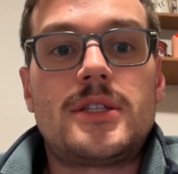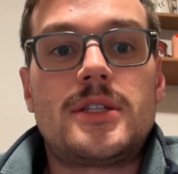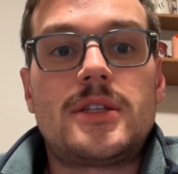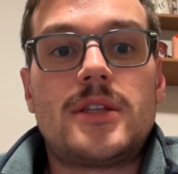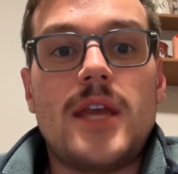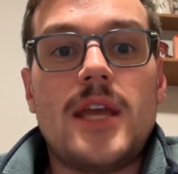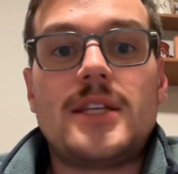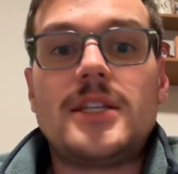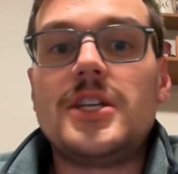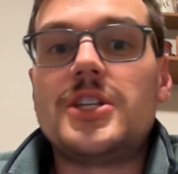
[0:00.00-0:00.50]

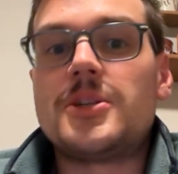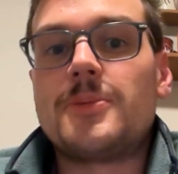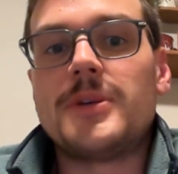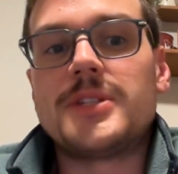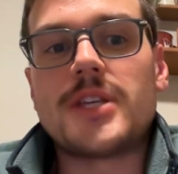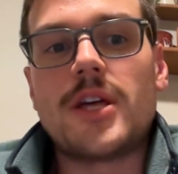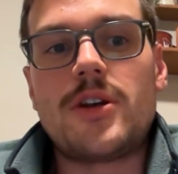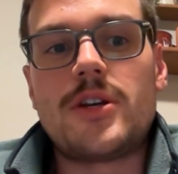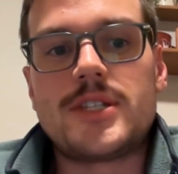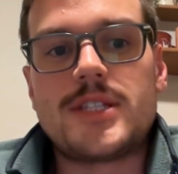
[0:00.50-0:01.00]
A teacher must
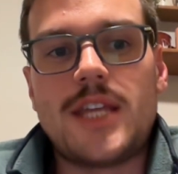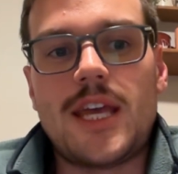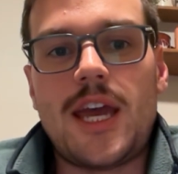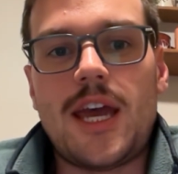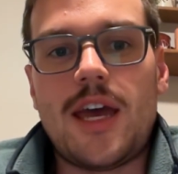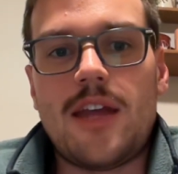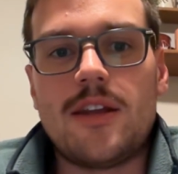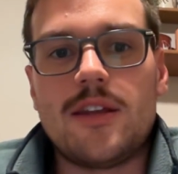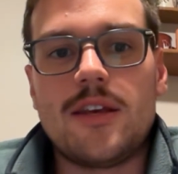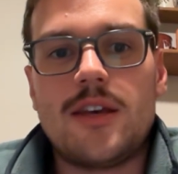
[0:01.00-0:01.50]

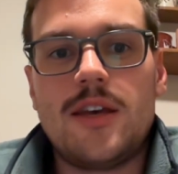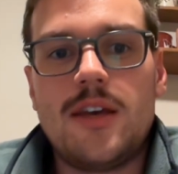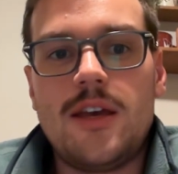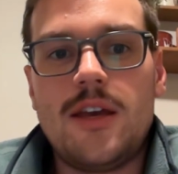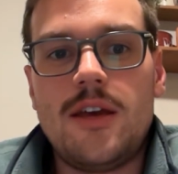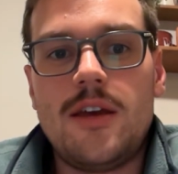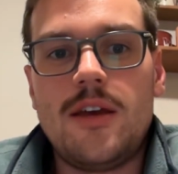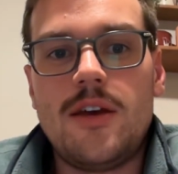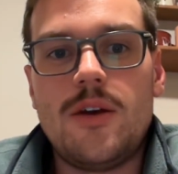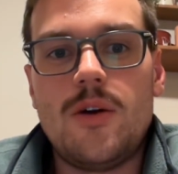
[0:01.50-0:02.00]
understand
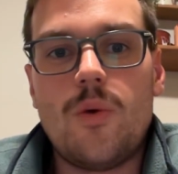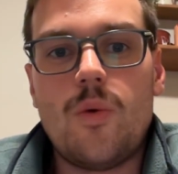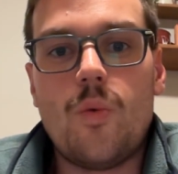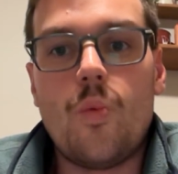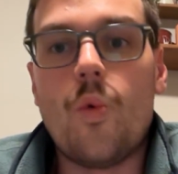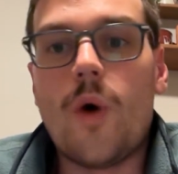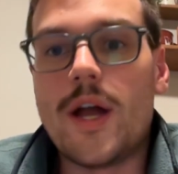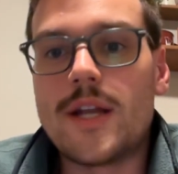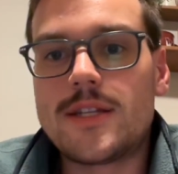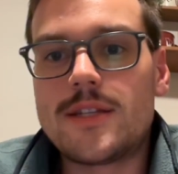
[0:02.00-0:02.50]

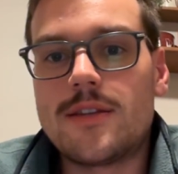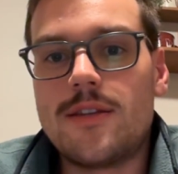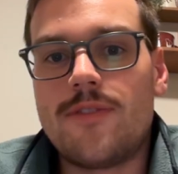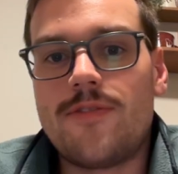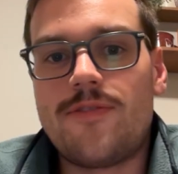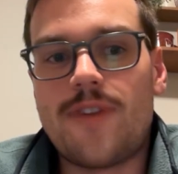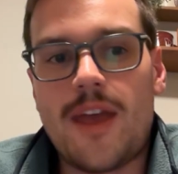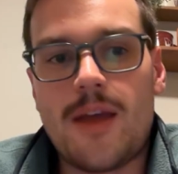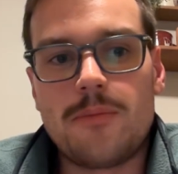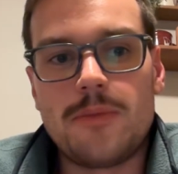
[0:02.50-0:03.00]
what the
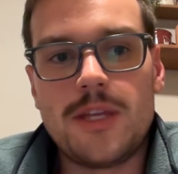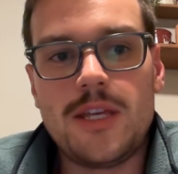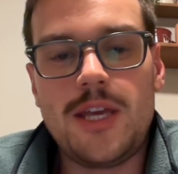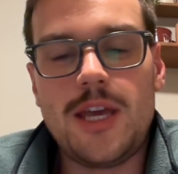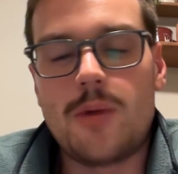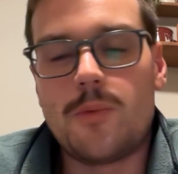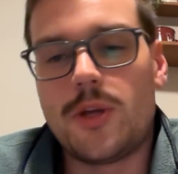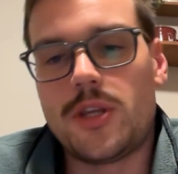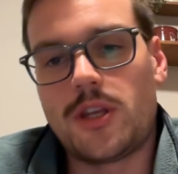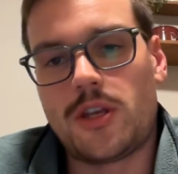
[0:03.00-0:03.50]
family
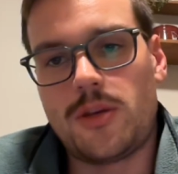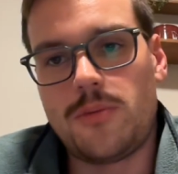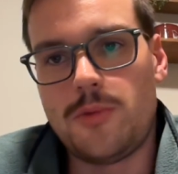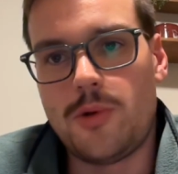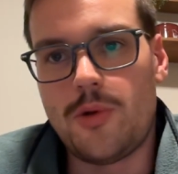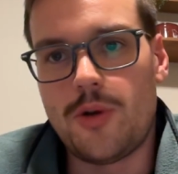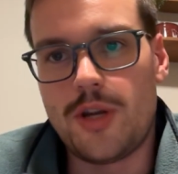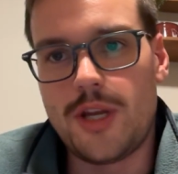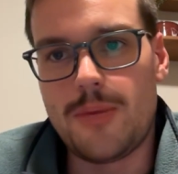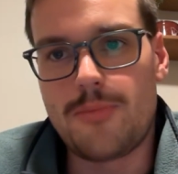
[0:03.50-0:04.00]
and what the
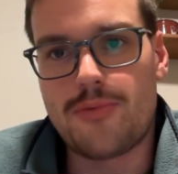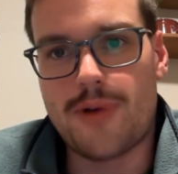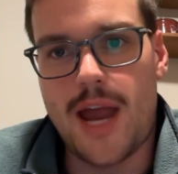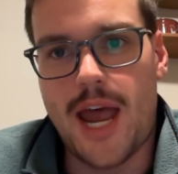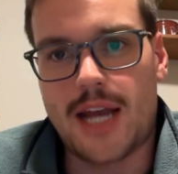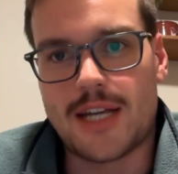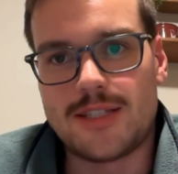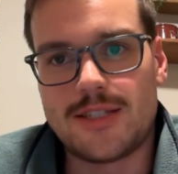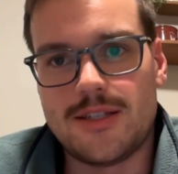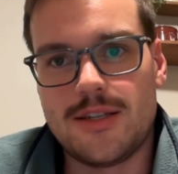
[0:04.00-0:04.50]
community
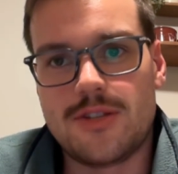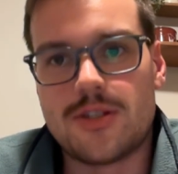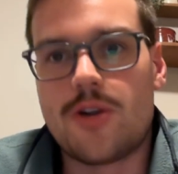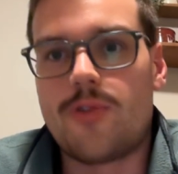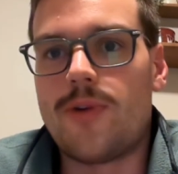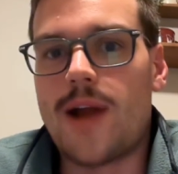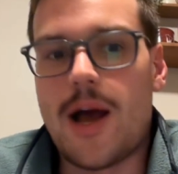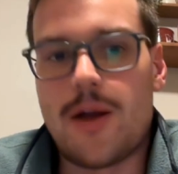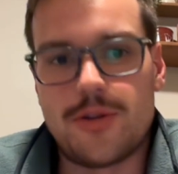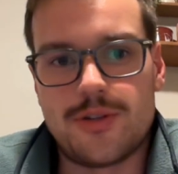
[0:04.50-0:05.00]
practices
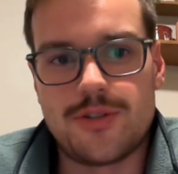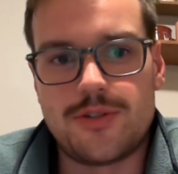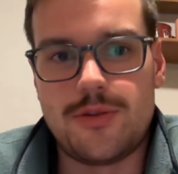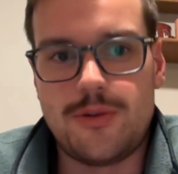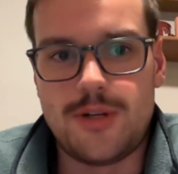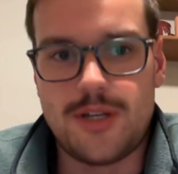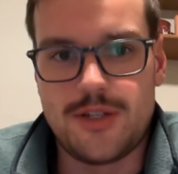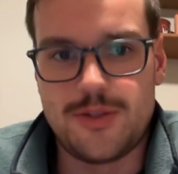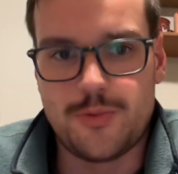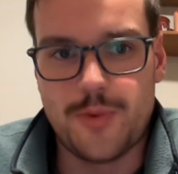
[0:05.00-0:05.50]
around a
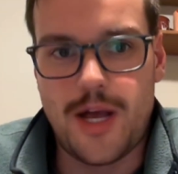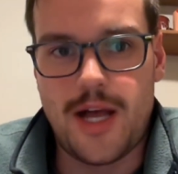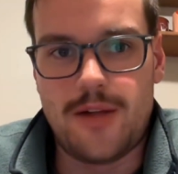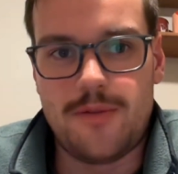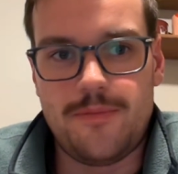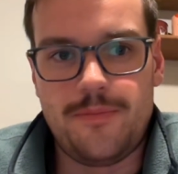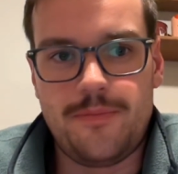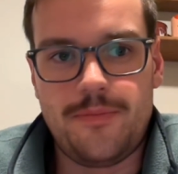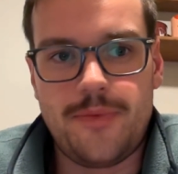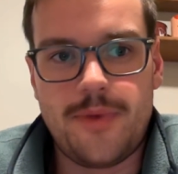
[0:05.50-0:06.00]
student as well.
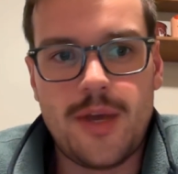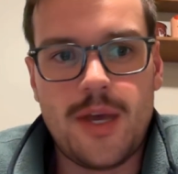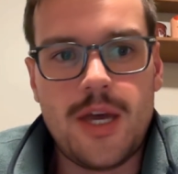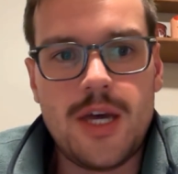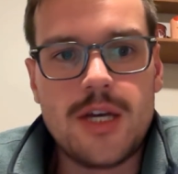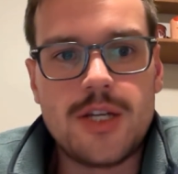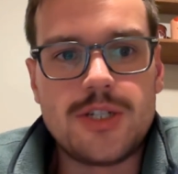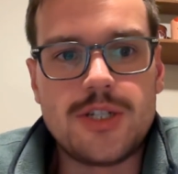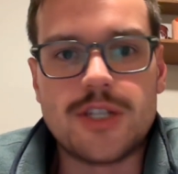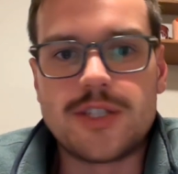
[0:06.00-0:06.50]

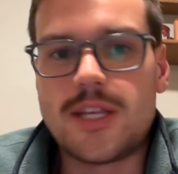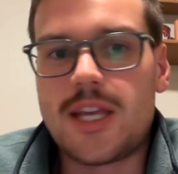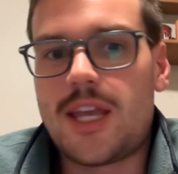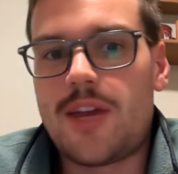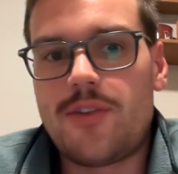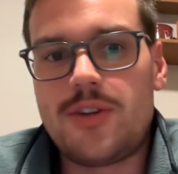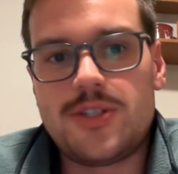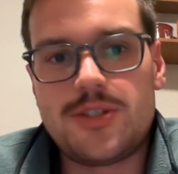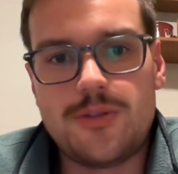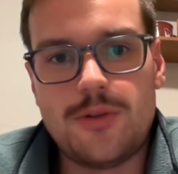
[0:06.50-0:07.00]
Just like
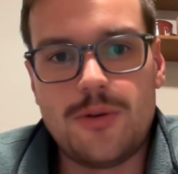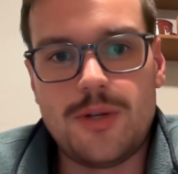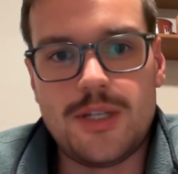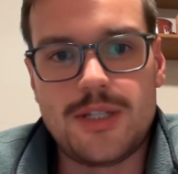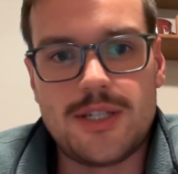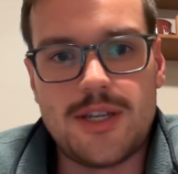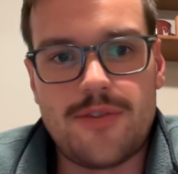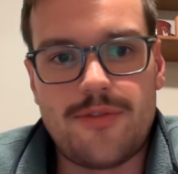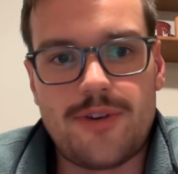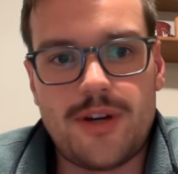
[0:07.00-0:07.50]
every student is
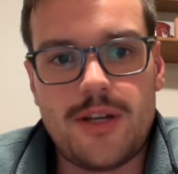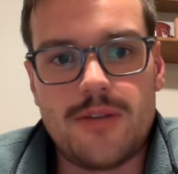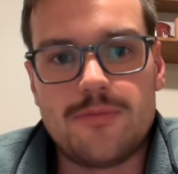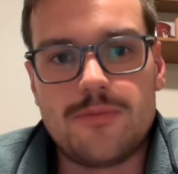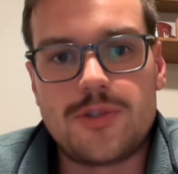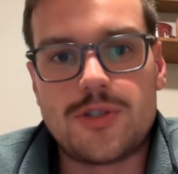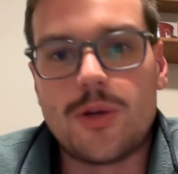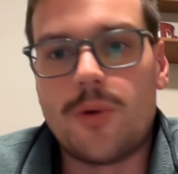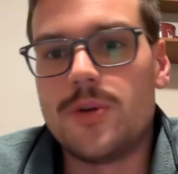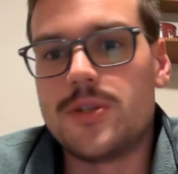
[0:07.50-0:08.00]
different,
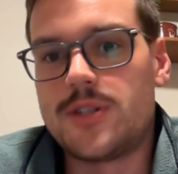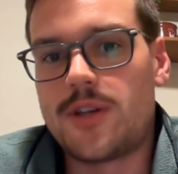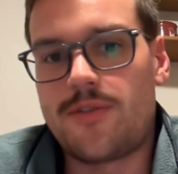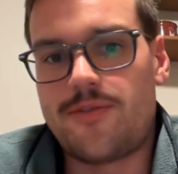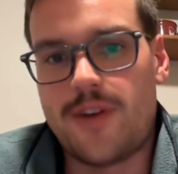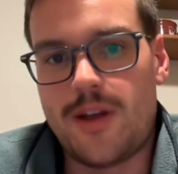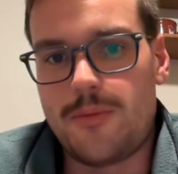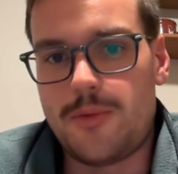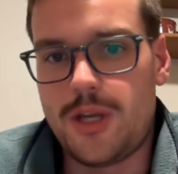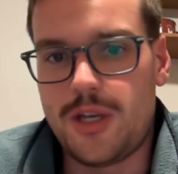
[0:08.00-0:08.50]
so is their family